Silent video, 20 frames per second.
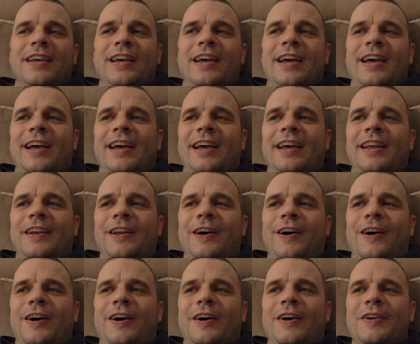And
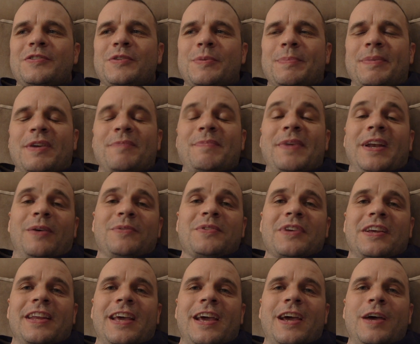it meant I
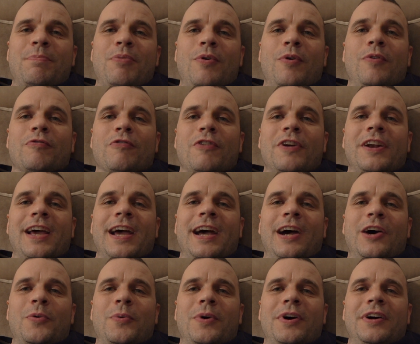was at the airport for an
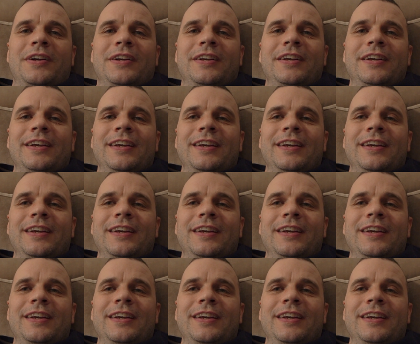hour.